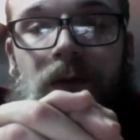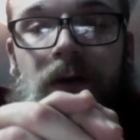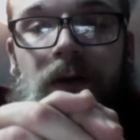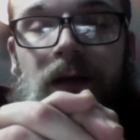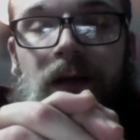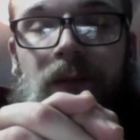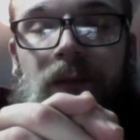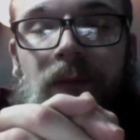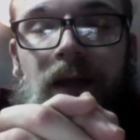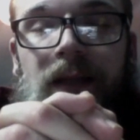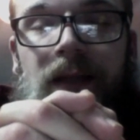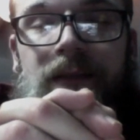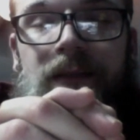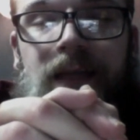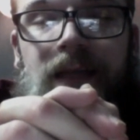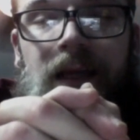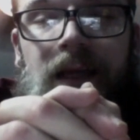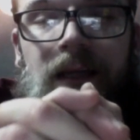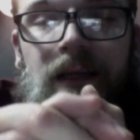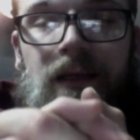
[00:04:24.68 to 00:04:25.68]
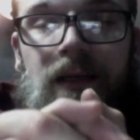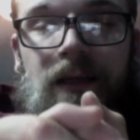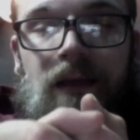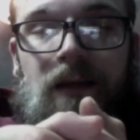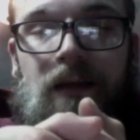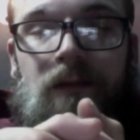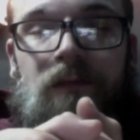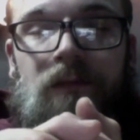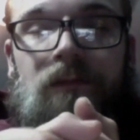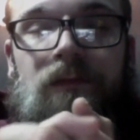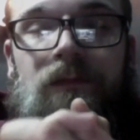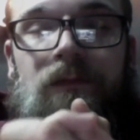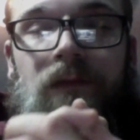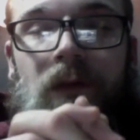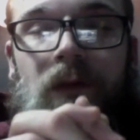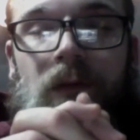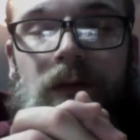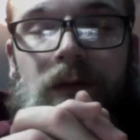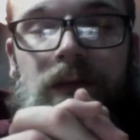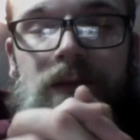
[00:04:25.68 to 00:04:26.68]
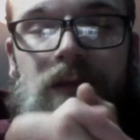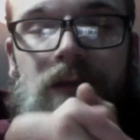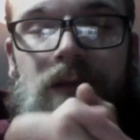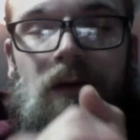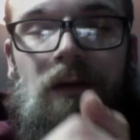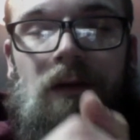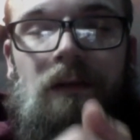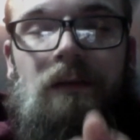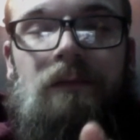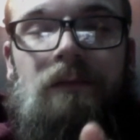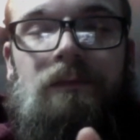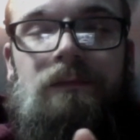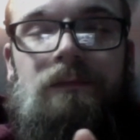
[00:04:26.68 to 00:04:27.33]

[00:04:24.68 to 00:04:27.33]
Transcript: you're meditating and focus on the